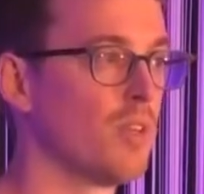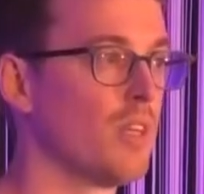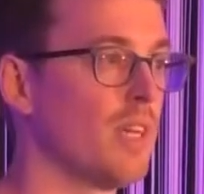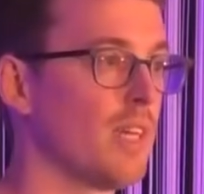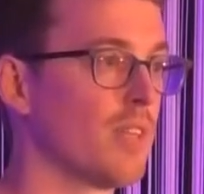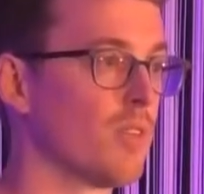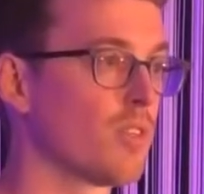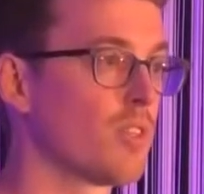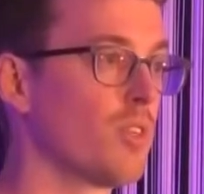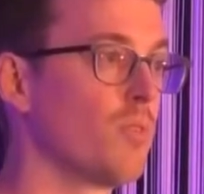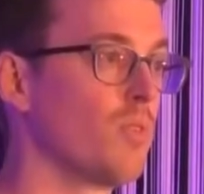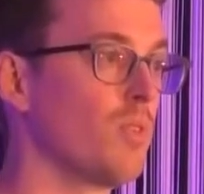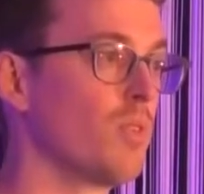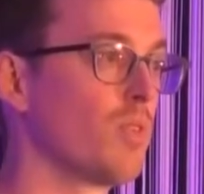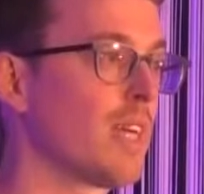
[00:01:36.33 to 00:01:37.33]
And also
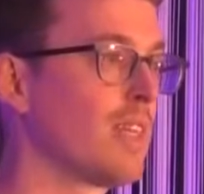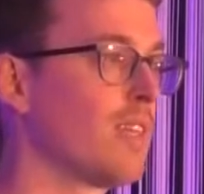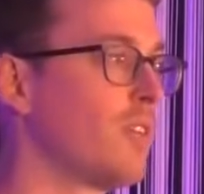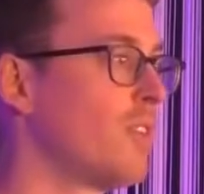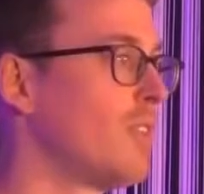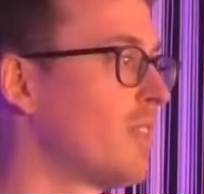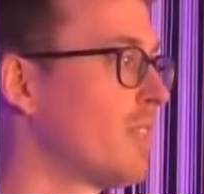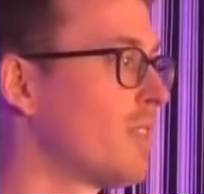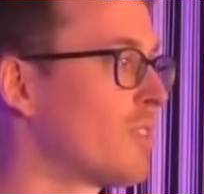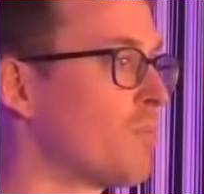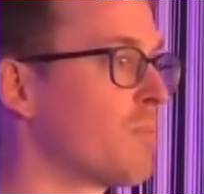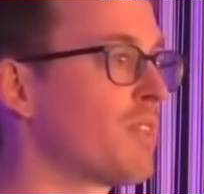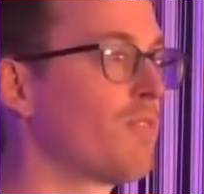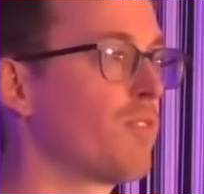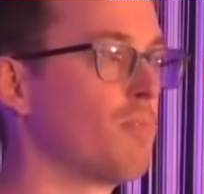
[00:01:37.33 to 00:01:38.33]
you can learn
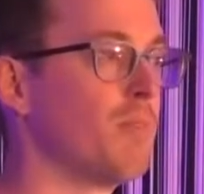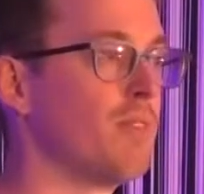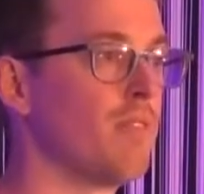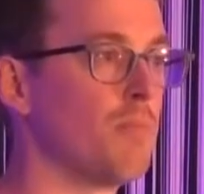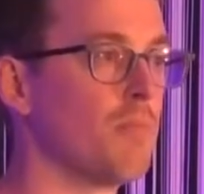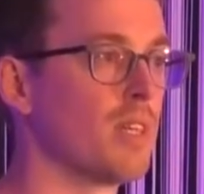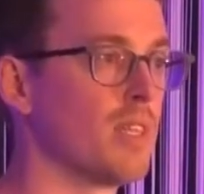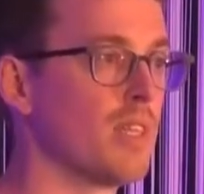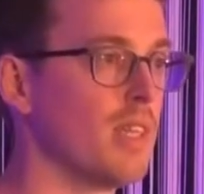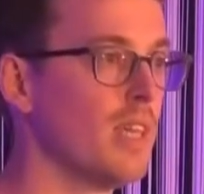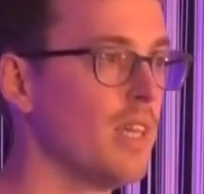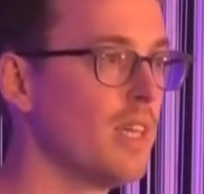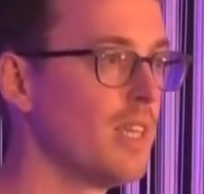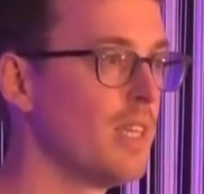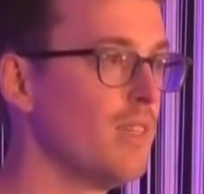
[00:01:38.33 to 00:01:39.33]
something from everybody,
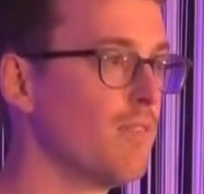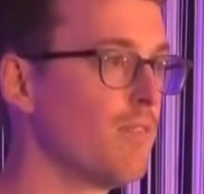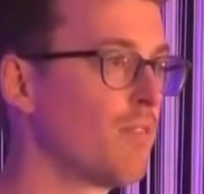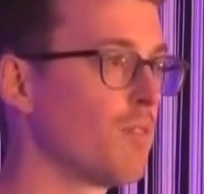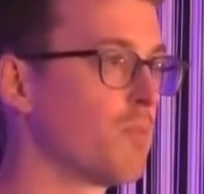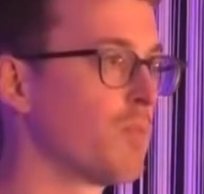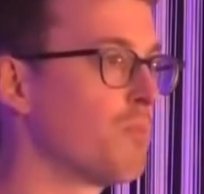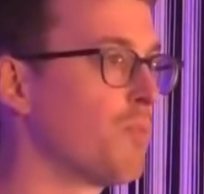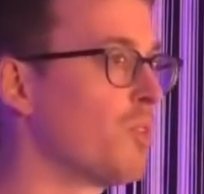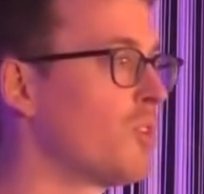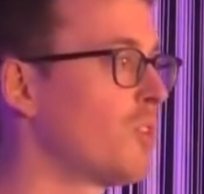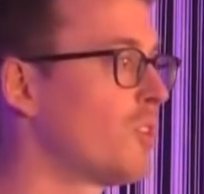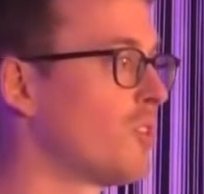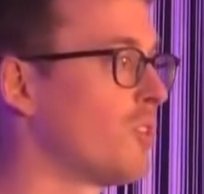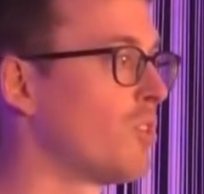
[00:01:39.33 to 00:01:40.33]
even from the
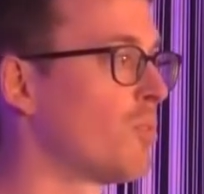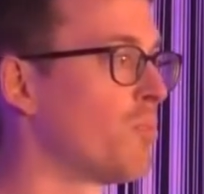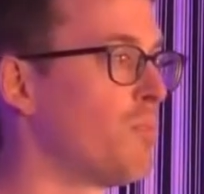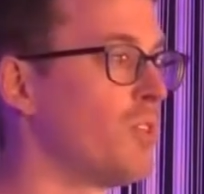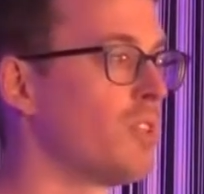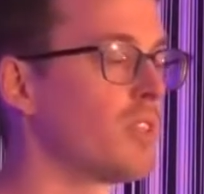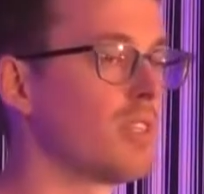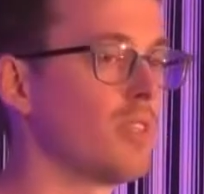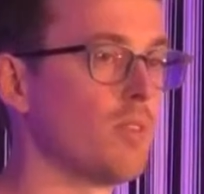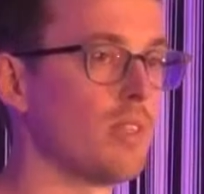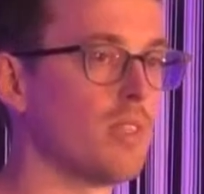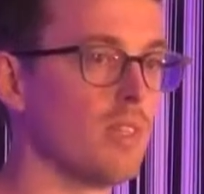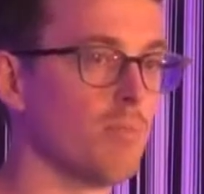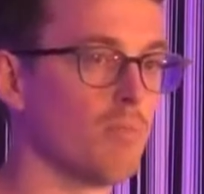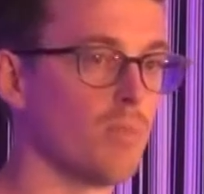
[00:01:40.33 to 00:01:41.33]
most junior person in your
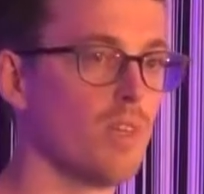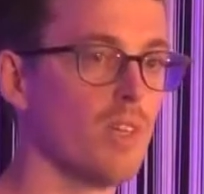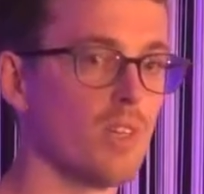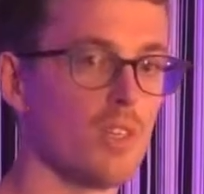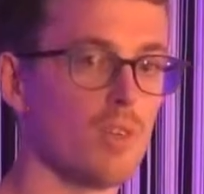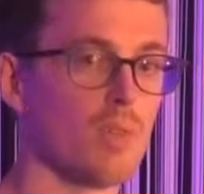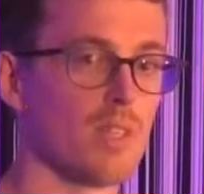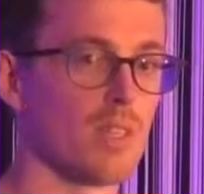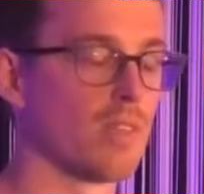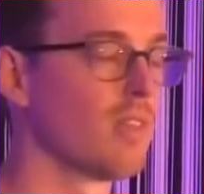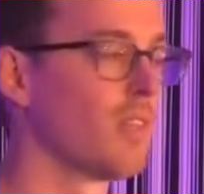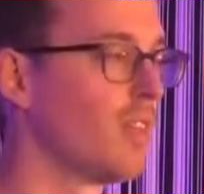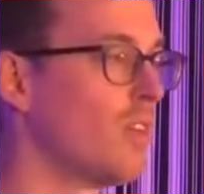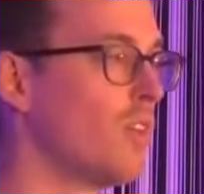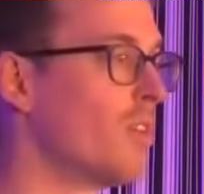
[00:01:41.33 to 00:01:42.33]
team. You will
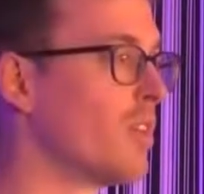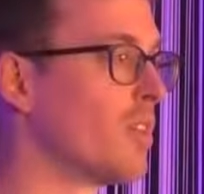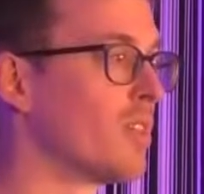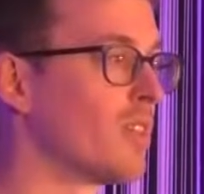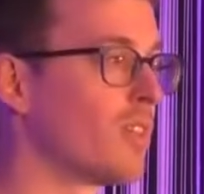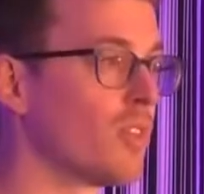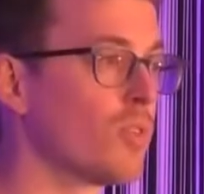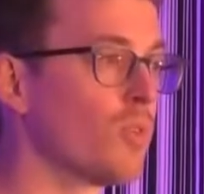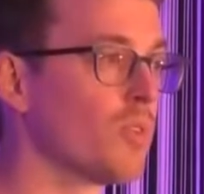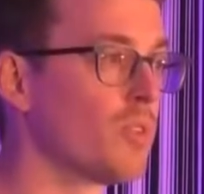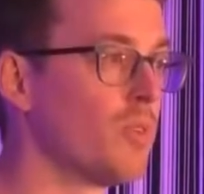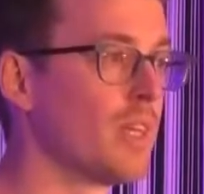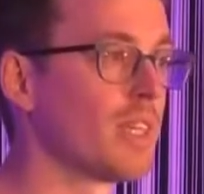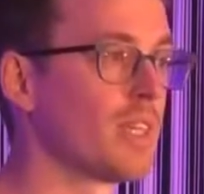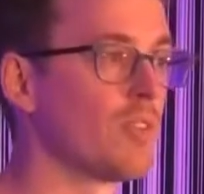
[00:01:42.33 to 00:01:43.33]
learn a cool
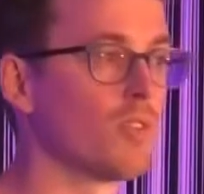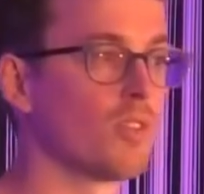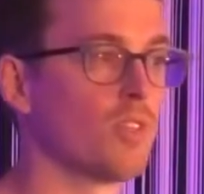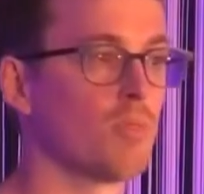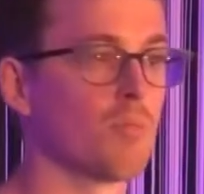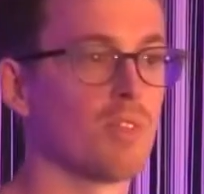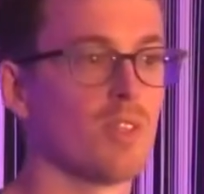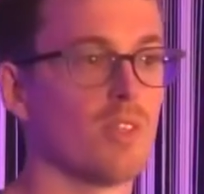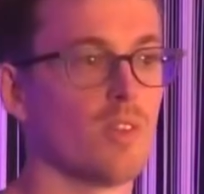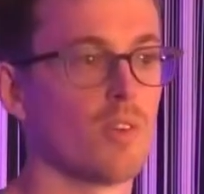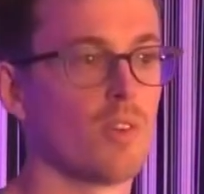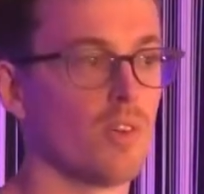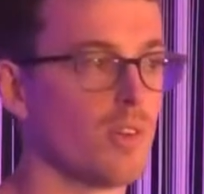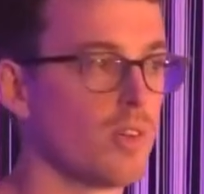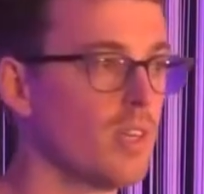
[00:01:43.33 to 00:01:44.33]
trick in your terminal
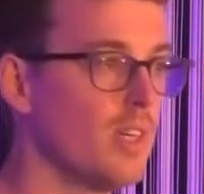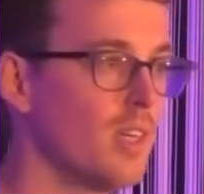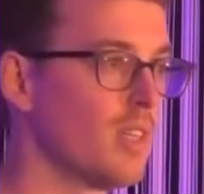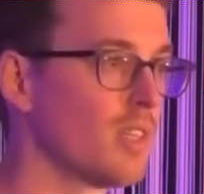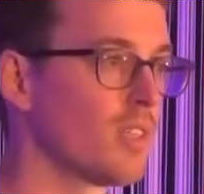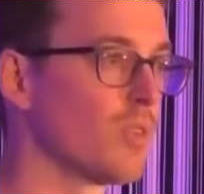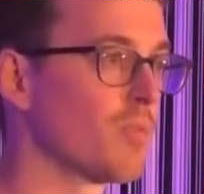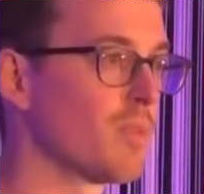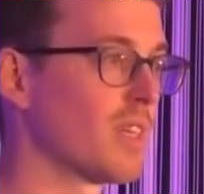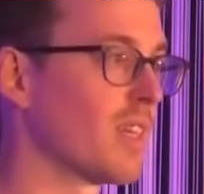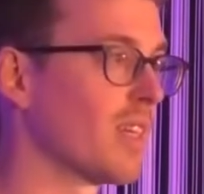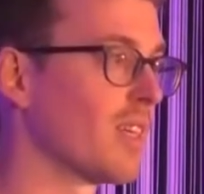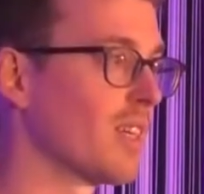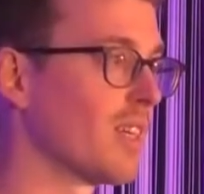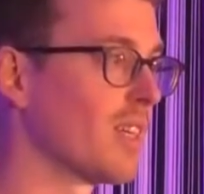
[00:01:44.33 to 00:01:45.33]
or something
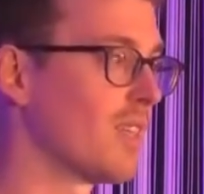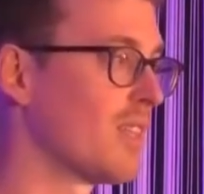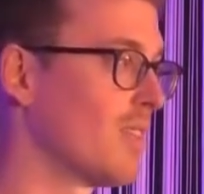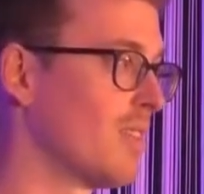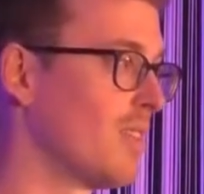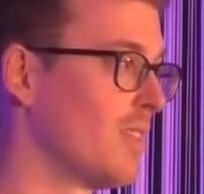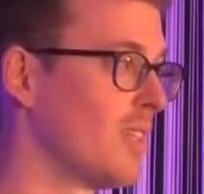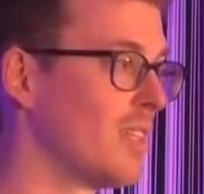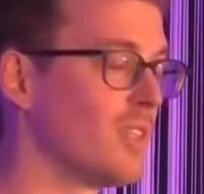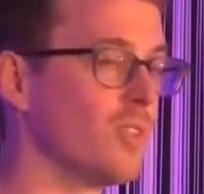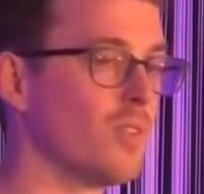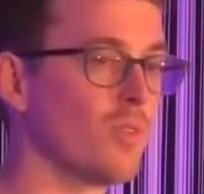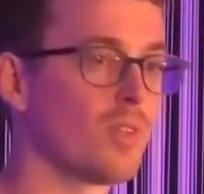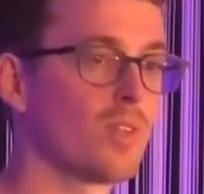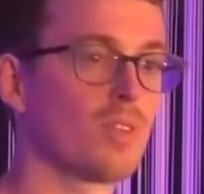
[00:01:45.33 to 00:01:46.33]

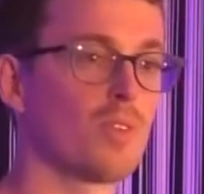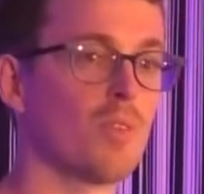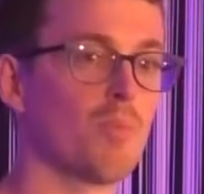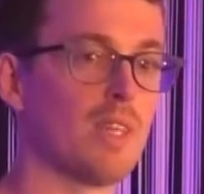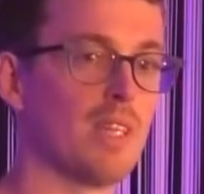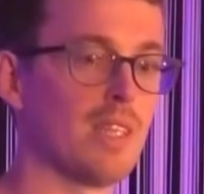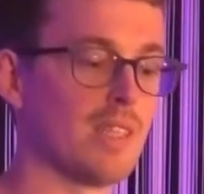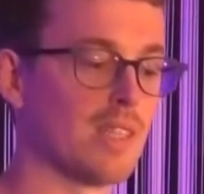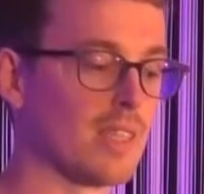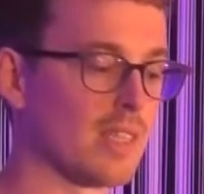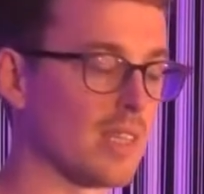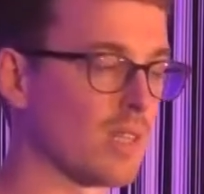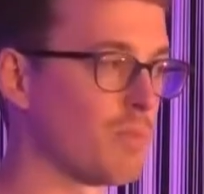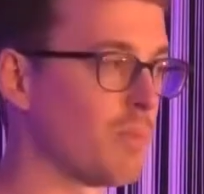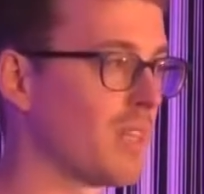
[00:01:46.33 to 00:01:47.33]
you completely didn't
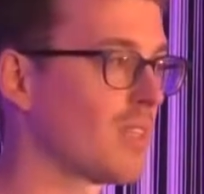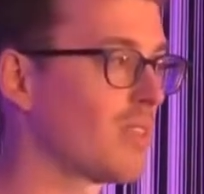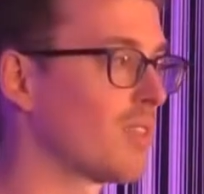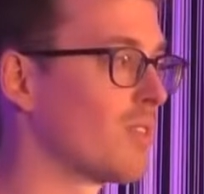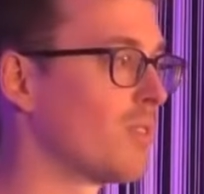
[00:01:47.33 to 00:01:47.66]
expect.